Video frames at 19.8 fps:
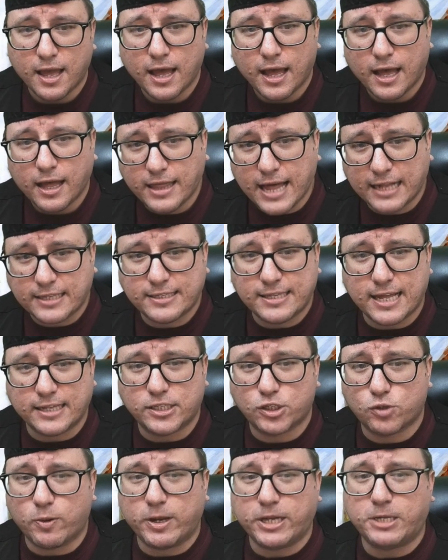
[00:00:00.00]
That's that
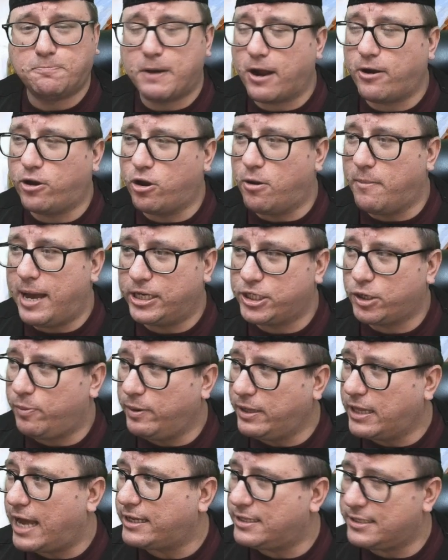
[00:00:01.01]
sweet barrier magic we
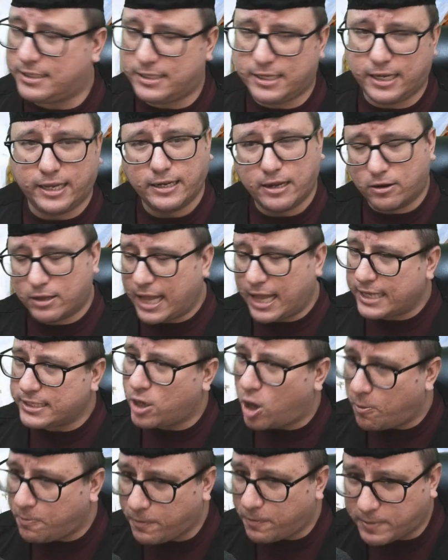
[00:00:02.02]
like to see. Now, class, I
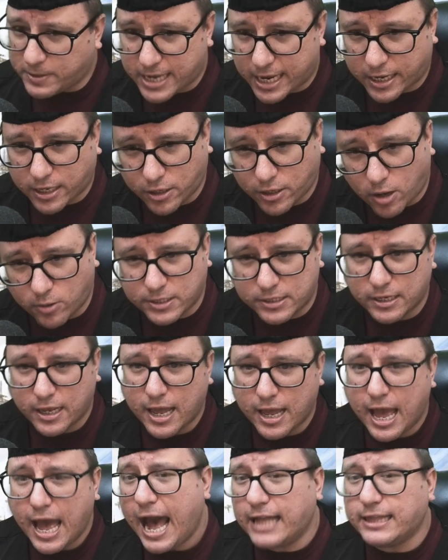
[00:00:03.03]
hope you've been taking notes.
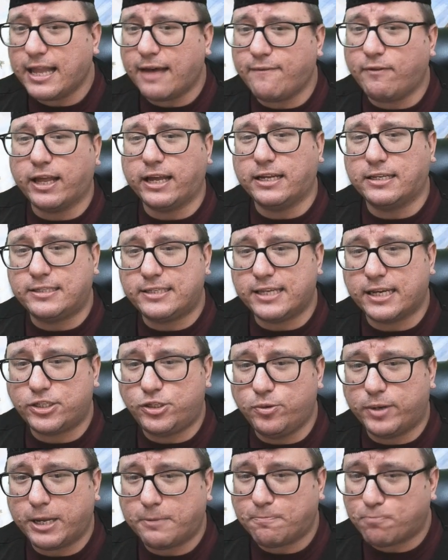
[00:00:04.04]
At level 86, you
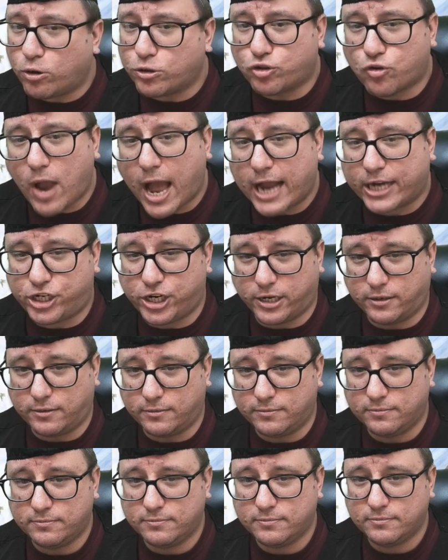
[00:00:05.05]
get Protraction.
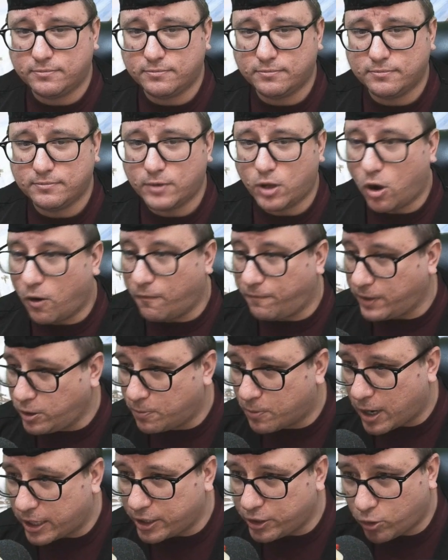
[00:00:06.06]
Hopefully you
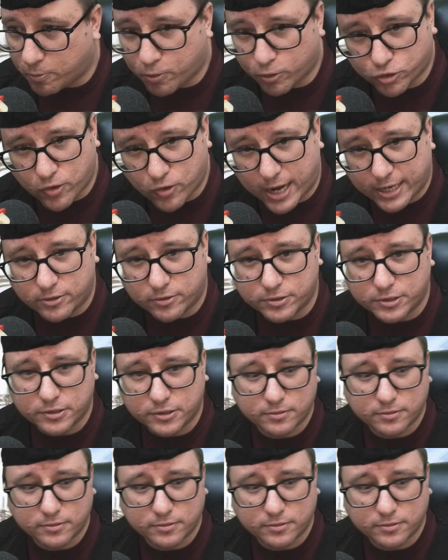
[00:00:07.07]
brought your protractors.